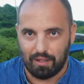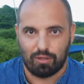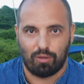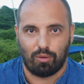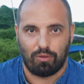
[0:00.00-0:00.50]

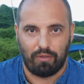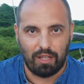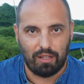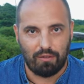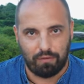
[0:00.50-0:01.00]
So
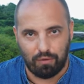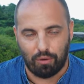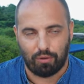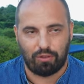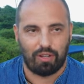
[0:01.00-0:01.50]

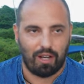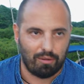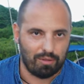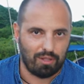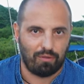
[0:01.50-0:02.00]

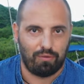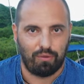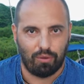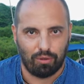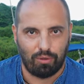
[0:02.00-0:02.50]
24,000
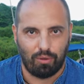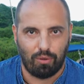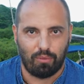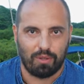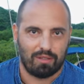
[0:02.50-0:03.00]

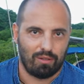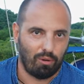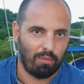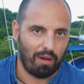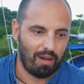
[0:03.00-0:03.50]
photo with
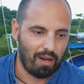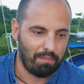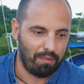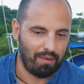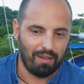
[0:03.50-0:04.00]
no
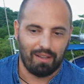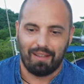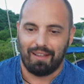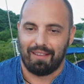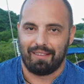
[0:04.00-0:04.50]
backup,
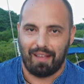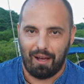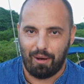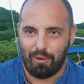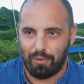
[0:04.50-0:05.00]

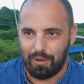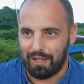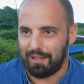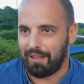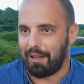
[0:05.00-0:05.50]
now
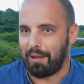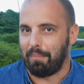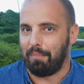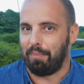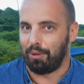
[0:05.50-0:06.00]
in a
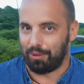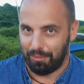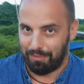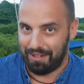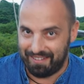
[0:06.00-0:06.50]
bottom.